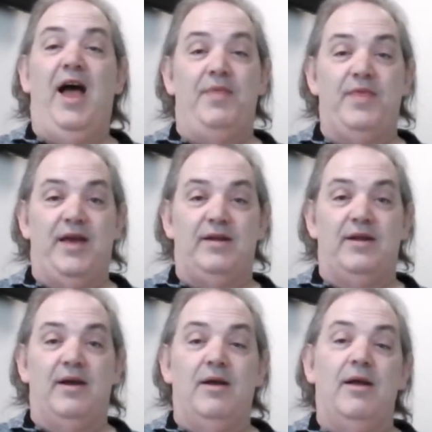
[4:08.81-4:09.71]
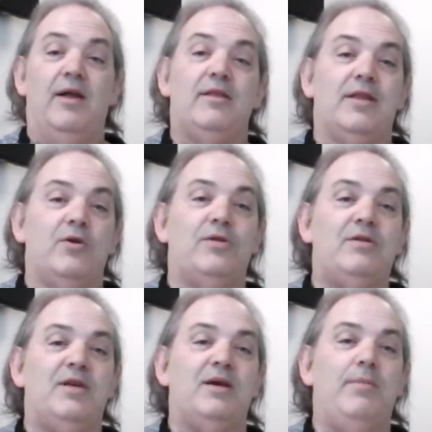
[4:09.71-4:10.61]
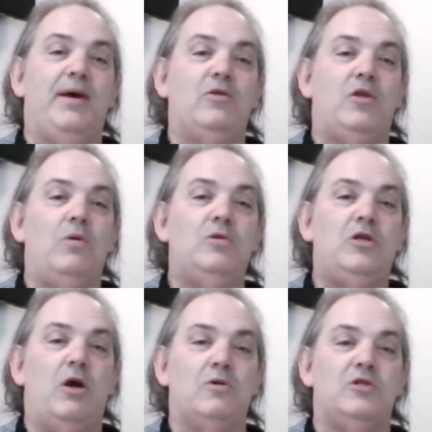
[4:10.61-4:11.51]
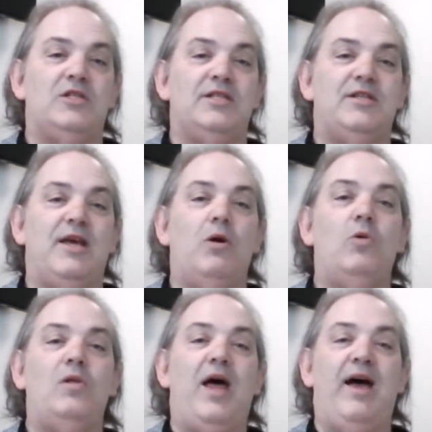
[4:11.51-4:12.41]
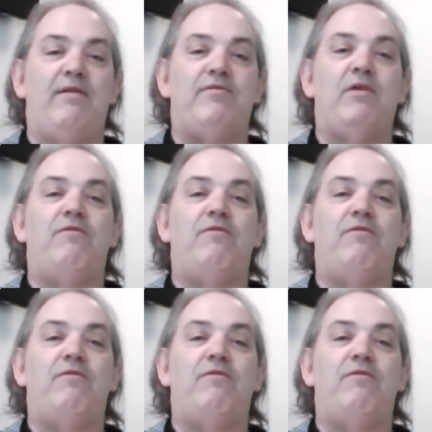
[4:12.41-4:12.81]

And then the other thing about those hosts is they all have